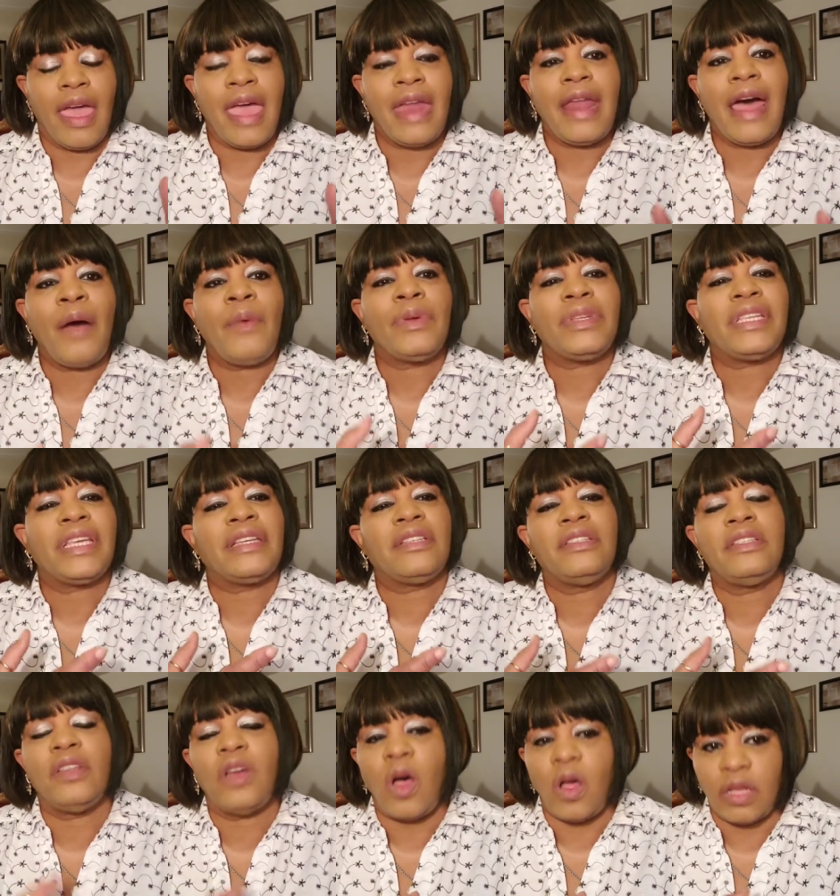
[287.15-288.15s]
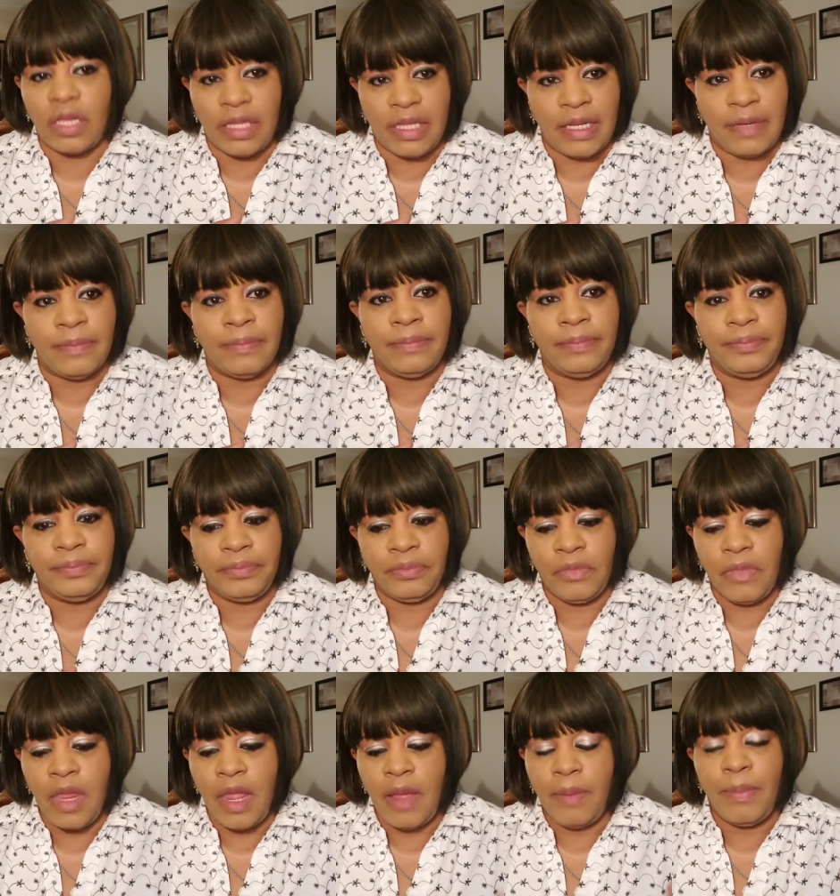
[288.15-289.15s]
And I was exhausted
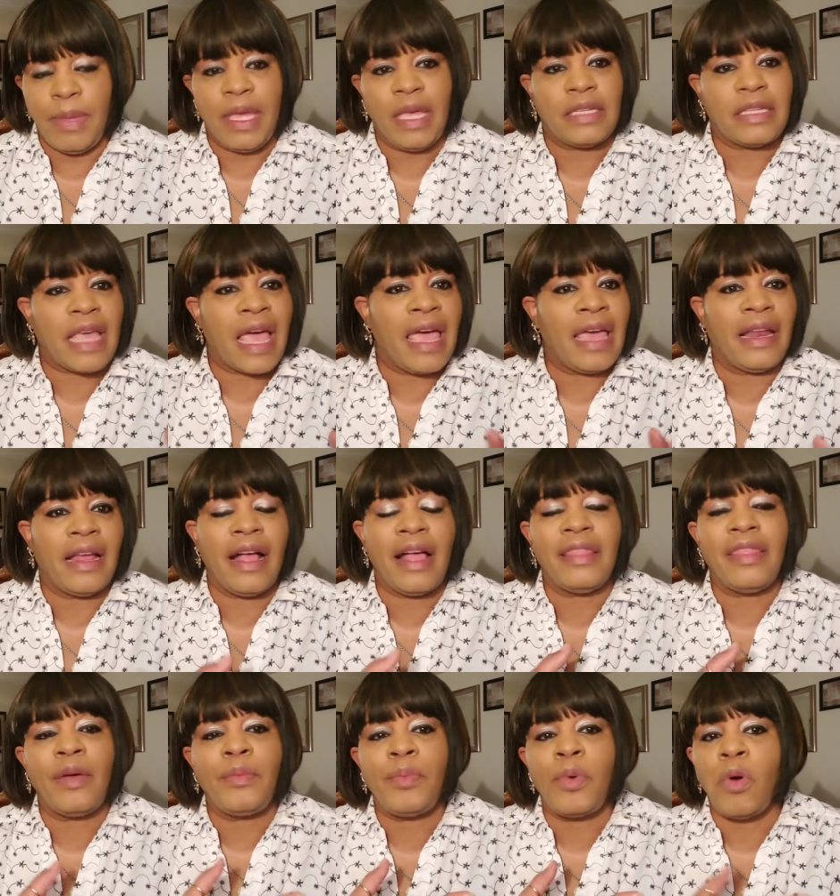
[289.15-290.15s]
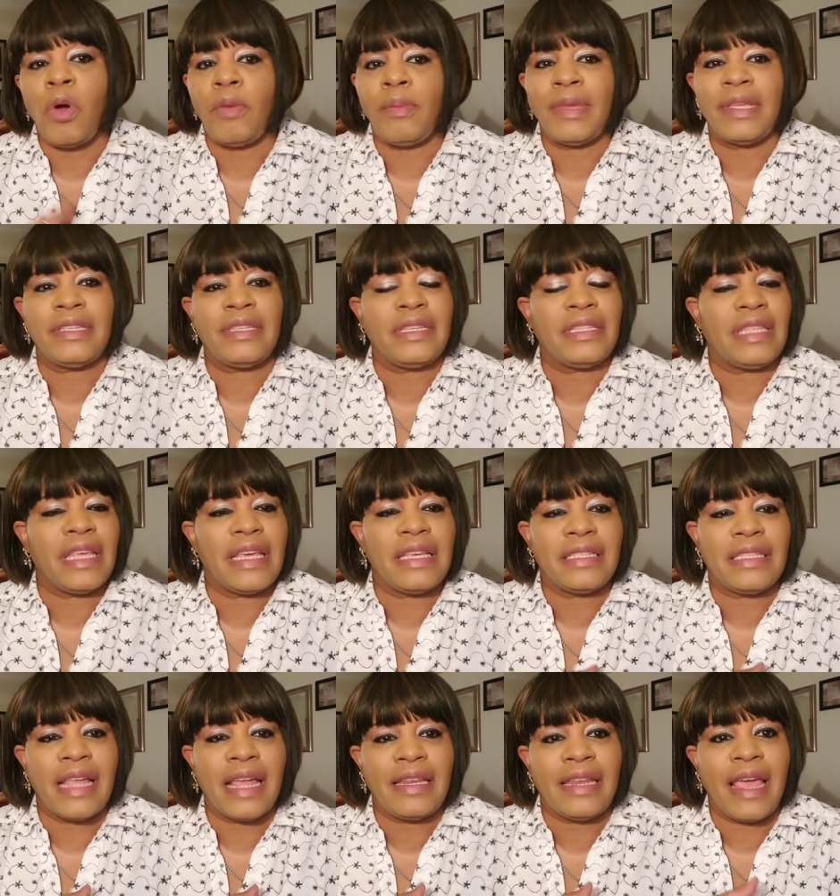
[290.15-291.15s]
because I had other appointments and
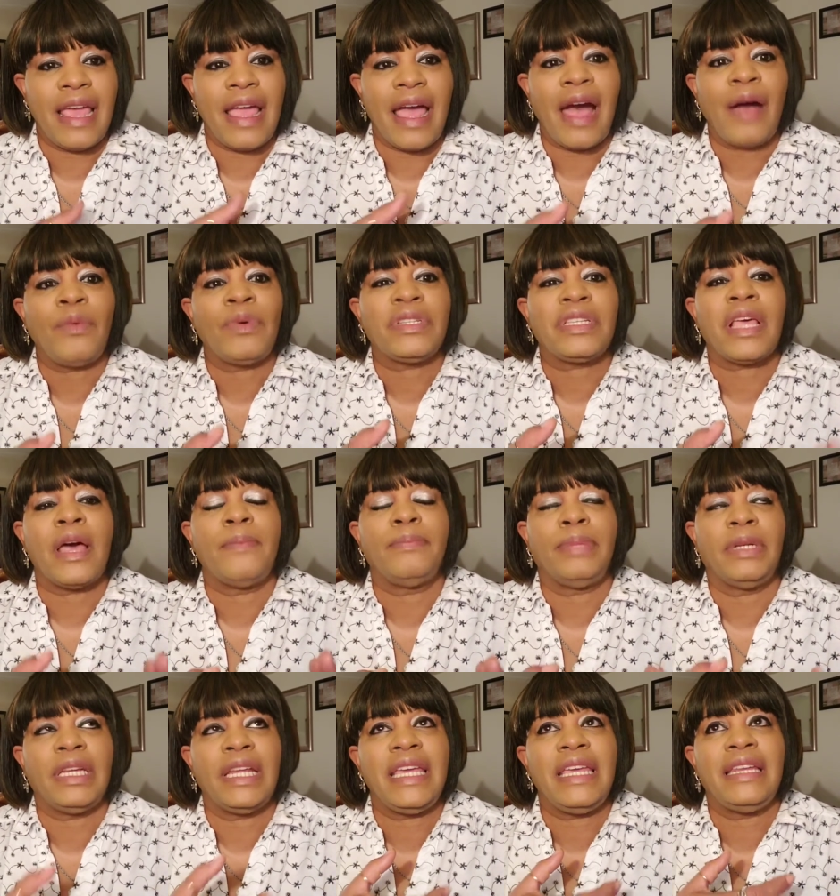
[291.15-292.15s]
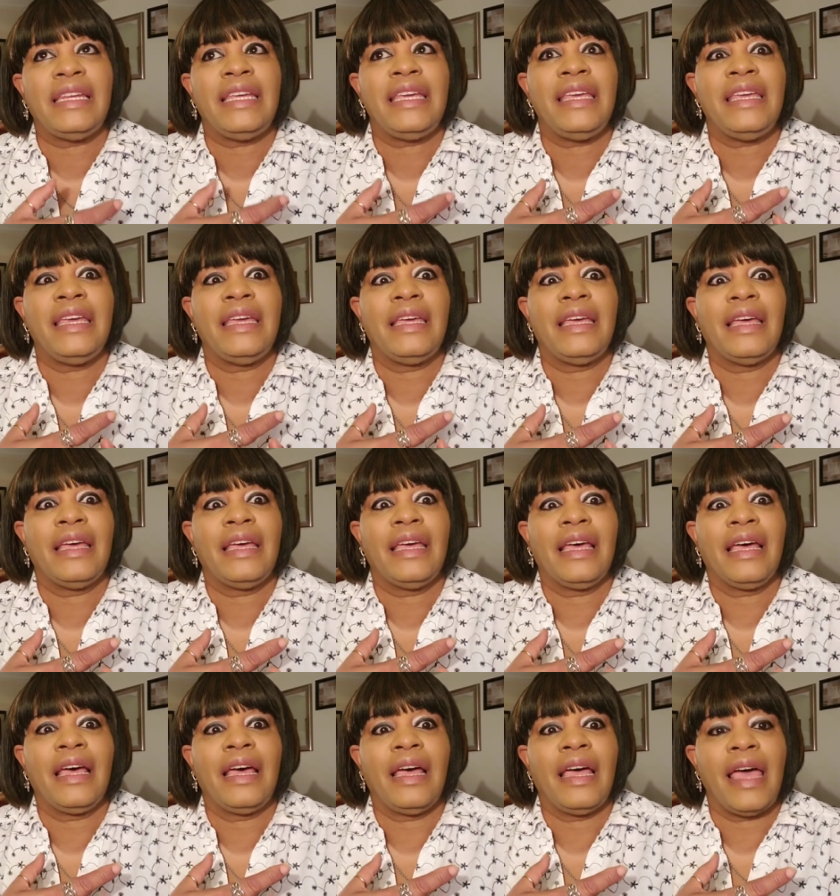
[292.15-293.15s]
things that day. I was completely
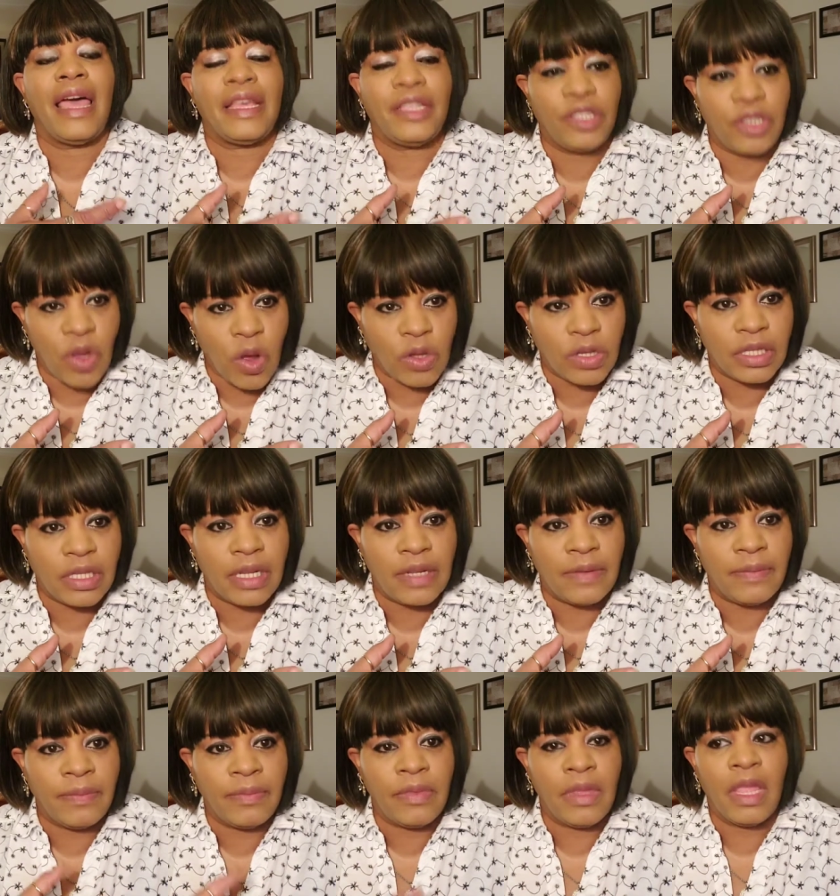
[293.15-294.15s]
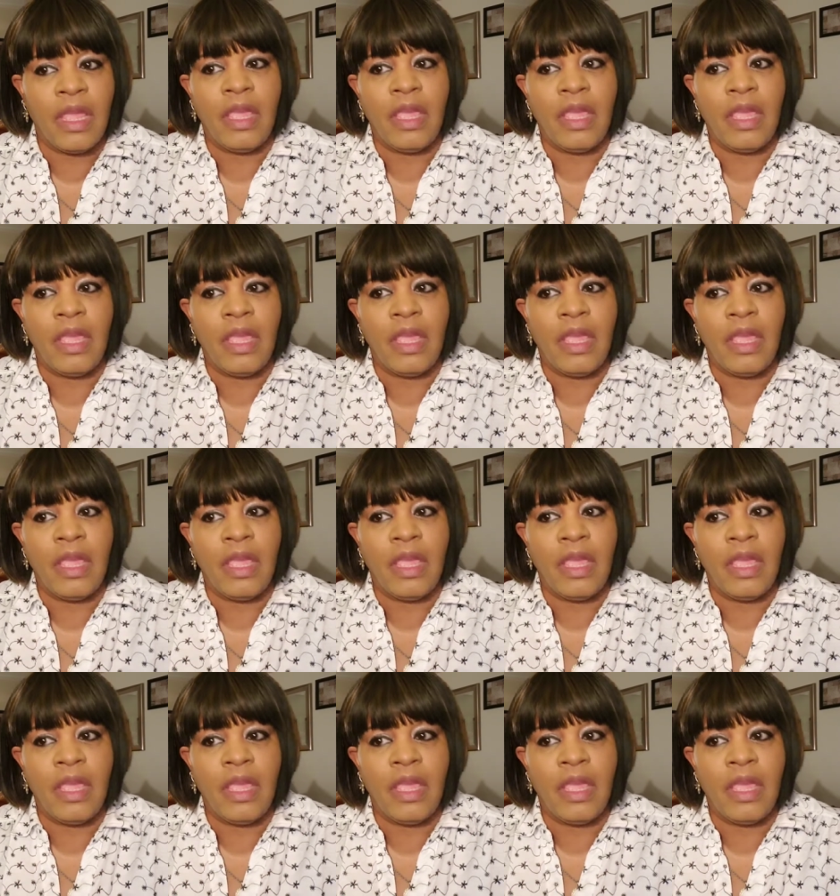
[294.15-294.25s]
exhausted.